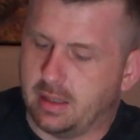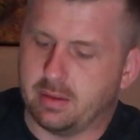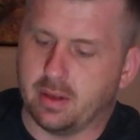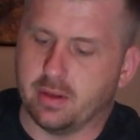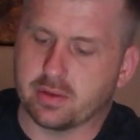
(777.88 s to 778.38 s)

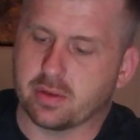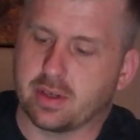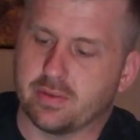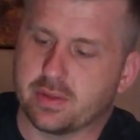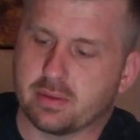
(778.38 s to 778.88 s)
It also
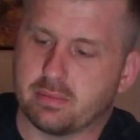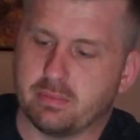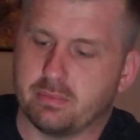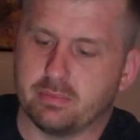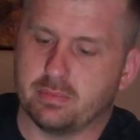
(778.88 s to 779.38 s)
gives
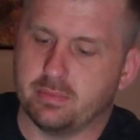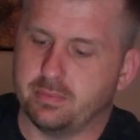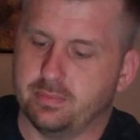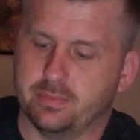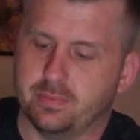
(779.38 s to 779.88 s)

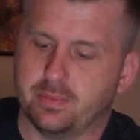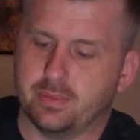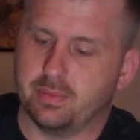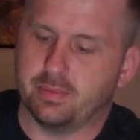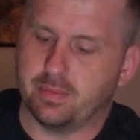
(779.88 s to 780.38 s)

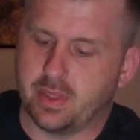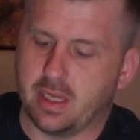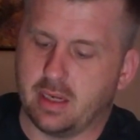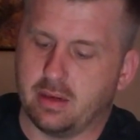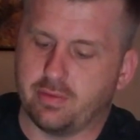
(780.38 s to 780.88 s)

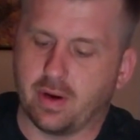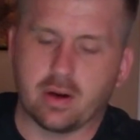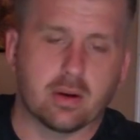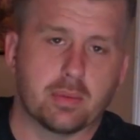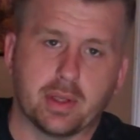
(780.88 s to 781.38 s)
the
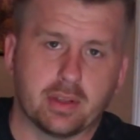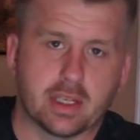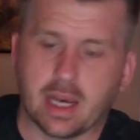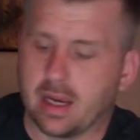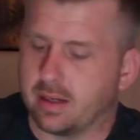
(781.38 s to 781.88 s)
fire
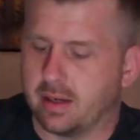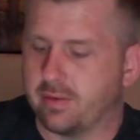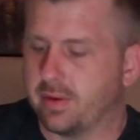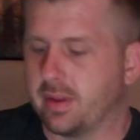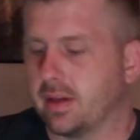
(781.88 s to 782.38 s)
building guide and
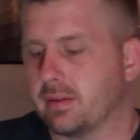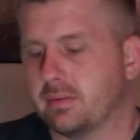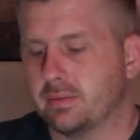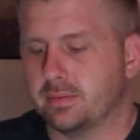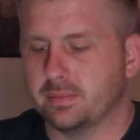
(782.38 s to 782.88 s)
everything.
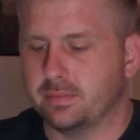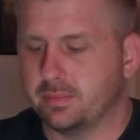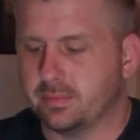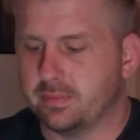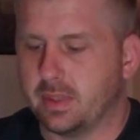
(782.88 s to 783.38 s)

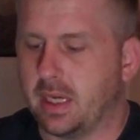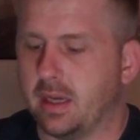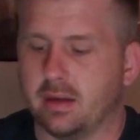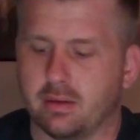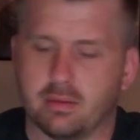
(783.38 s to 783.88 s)

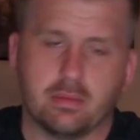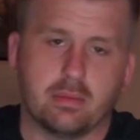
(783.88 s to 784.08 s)
And